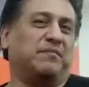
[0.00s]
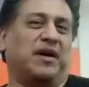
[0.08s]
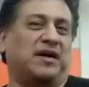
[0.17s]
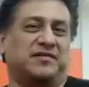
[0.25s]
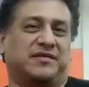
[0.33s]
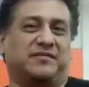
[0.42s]

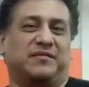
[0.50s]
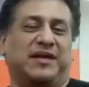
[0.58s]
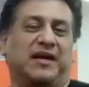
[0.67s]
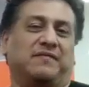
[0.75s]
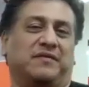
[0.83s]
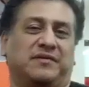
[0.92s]
boxed and what
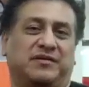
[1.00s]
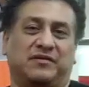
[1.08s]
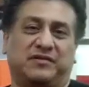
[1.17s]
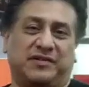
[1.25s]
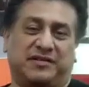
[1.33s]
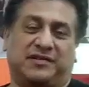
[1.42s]
have you, and
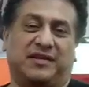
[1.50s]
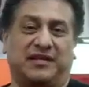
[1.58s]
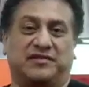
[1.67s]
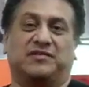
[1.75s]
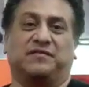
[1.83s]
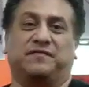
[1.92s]
they'll just
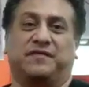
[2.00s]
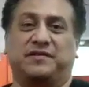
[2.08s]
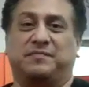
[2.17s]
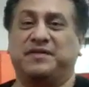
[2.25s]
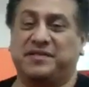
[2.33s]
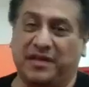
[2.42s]
clench their
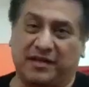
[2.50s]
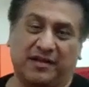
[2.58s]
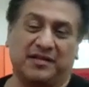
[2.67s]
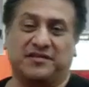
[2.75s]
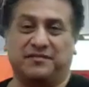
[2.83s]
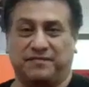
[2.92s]
fist. Basically, a
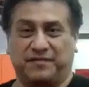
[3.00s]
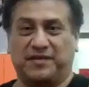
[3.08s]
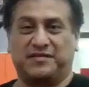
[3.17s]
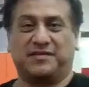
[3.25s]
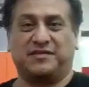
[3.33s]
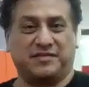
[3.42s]
clenching
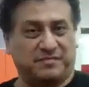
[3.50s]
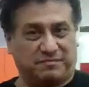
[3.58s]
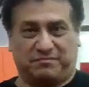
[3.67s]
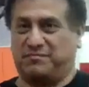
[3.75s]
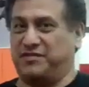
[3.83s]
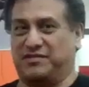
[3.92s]
fist is
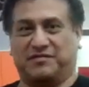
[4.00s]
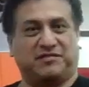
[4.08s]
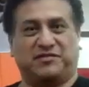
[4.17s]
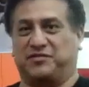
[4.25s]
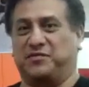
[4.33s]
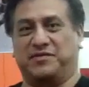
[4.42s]

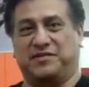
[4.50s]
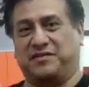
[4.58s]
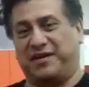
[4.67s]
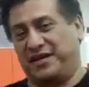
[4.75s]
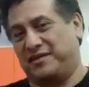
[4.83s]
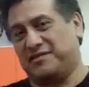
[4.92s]
just squeezing
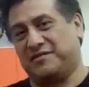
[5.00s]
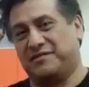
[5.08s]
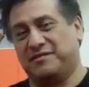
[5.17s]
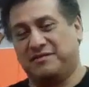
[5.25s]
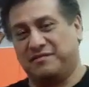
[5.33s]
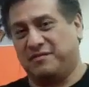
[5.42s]
your hands,
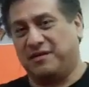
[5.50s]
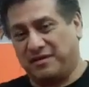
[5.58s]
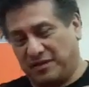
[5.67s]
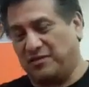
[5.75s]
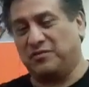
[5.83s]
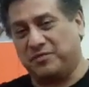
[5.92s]

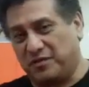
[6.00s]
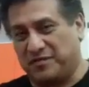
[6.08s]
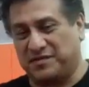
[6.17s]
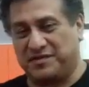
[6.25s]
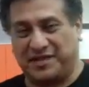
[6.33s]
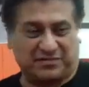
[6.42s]
and then all
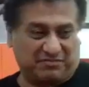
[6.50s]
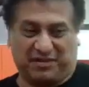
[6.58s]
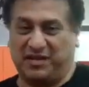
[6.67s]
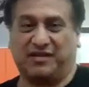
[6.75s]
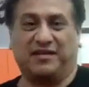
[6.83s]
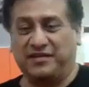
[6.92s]
of a sudden that's
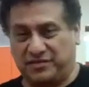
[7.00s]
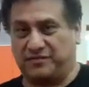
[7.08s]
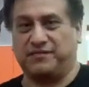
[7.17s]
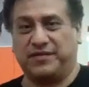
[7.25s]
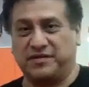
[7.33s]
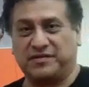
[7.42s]
a clenched
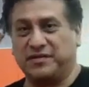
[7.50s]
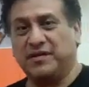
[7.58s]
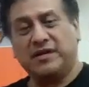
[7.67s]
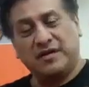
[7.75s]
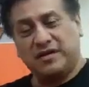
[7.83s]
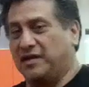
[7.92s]
fist.
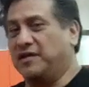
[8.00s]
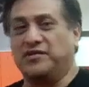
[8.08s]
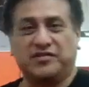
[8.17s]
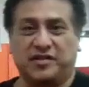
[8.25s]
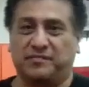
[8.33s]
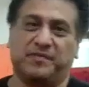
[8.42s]
And then
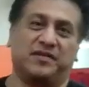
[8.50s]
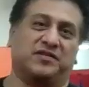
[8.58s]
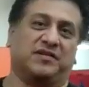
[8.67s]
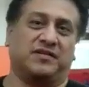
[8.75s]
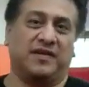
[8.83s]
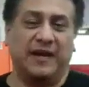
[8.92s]
you start
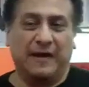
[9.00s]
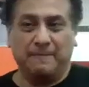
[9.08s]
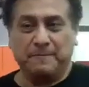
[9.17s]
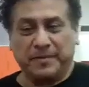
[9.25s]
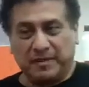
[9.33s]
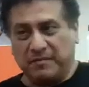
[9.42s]
punching.
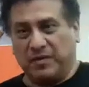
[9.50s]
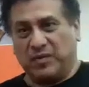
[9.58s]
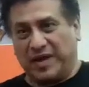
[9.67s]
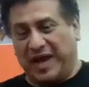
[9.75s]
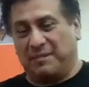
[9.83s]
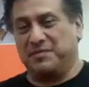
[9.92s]
But
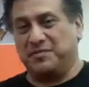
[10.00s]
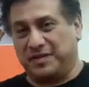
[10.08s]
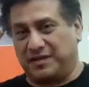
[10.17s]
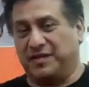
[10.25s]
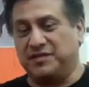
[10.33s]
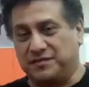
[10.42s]
what happens with a
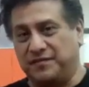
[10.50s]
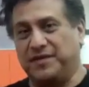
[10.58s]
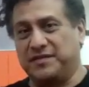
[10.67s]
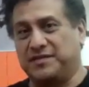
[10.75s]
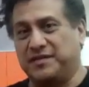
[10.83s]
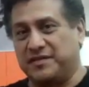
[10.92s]
clenched
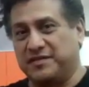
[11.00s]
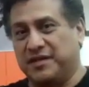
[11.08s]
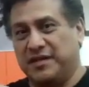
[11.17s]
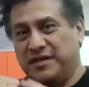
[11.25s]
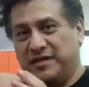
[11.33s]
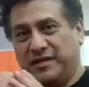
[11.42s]
fist is
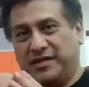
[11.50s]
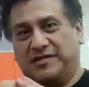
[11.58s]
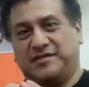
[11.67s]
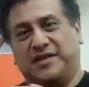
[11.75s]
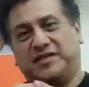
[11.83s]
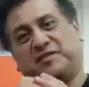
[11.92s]
it
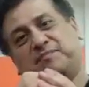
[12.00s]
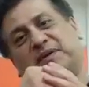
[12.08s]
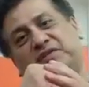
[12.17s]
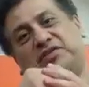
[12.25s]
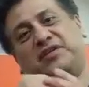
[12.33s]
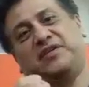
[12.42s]
stays
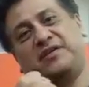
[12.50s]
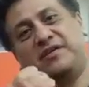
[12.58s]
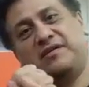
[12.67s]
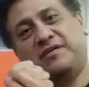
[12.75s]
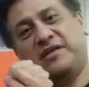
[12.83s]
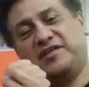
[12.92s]
spongy.
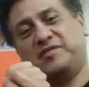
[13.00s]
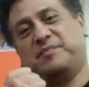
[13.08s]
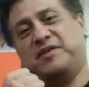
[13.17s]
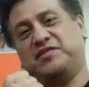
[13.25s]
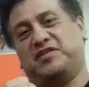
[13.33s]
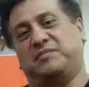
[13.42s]
It's
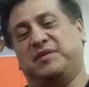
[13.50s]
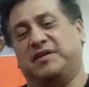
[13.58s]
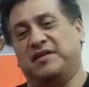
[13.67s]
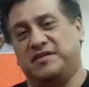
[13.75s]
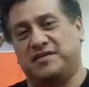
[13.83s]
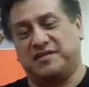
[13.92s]
spongy
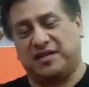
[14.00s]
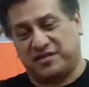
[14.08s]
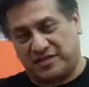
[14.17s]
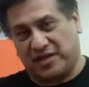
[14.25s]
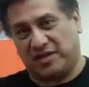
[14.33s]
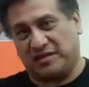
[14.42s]
because it's not
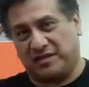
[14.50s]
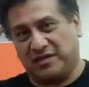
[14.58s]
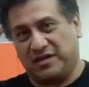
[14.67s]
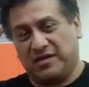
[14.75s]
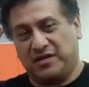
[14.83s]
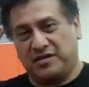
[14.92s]
solid.
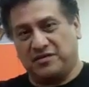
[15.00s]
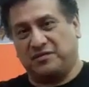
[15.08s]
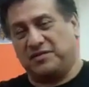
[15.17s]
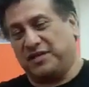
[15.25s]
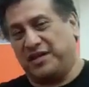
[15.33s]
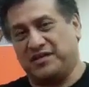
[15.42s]
So
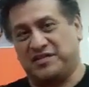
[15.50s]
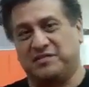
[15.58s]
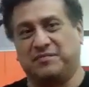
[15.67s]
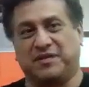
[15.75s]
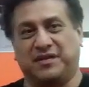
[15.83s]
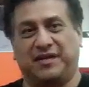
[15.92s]
when you hit
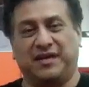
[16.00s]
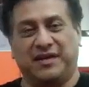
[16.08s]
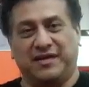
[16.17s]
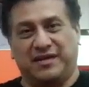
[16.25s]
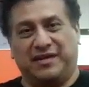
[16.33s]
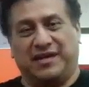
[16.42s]
somebody,
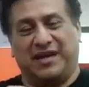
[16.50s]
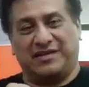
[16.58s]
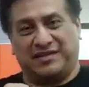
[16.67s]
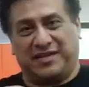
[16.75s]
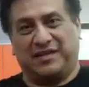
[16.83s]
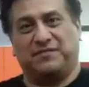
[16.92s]
it
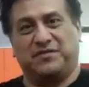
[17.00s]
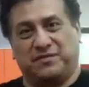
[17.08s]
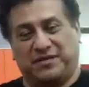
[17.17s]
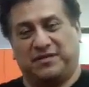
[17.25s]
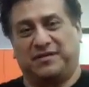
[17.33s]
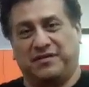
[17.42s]
has give
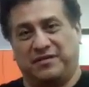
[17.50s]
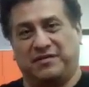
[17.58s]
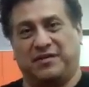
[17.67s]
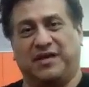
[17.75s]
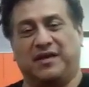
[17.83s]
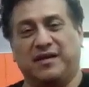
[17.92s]
to it.
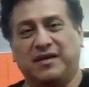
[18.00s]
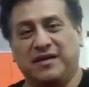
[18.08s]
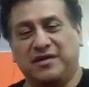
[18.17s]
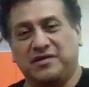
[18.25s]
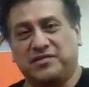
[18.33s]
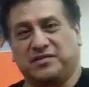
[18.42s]
Okay?
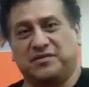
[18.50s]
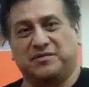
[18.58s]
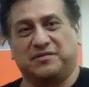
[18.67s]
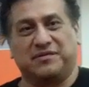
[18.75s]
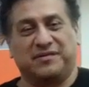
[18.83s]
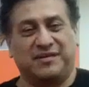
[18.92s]

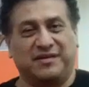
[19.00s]
So